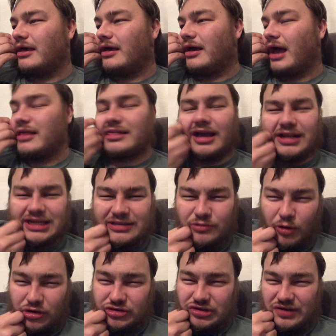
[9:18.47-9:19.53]
I think I need to
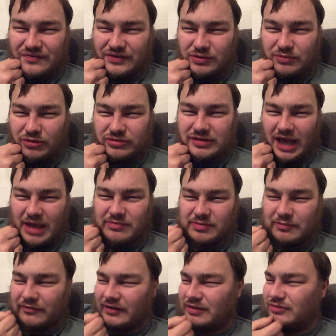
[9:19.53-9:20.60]
watch it a few more times
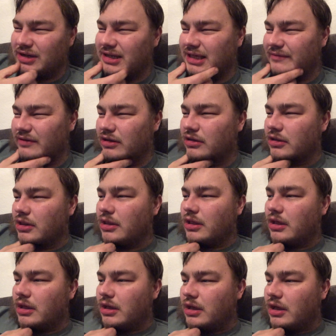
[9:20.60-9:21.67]
before I really give
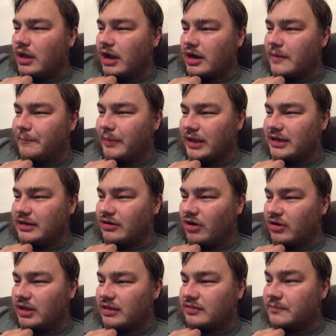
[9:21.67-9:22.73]
an opinion
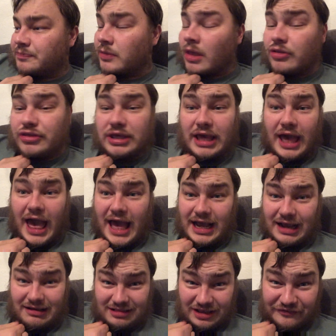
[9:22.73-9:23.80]
on it. The
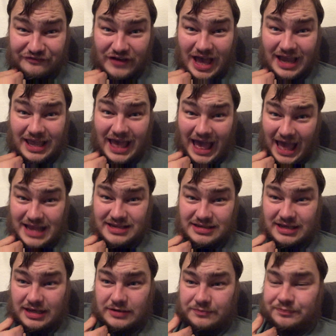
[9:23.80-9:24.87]
cliffhanger
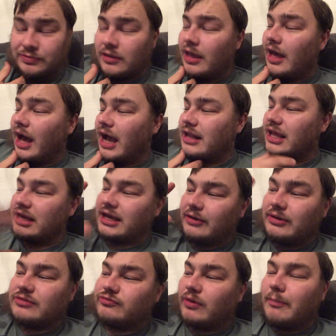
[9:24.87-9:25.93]
ending, I like how
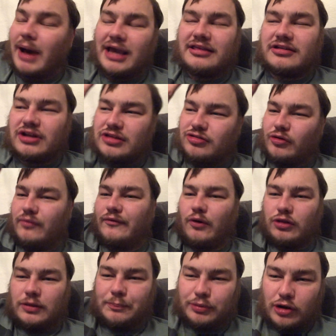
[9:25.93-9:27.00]
it reminded us of all
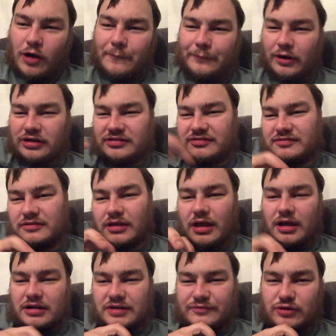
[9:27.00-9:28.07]
the plot points
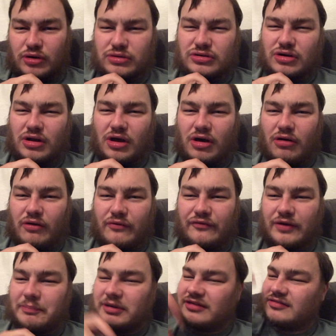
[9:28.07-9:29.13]
that have gone over,
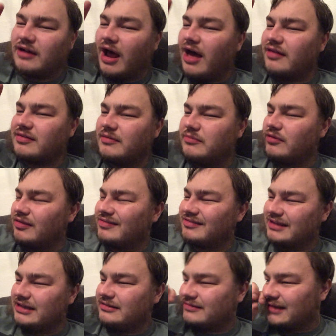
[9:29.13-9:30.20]
because there are some
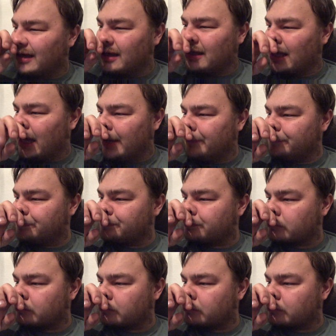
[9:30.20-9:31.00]
scenes like the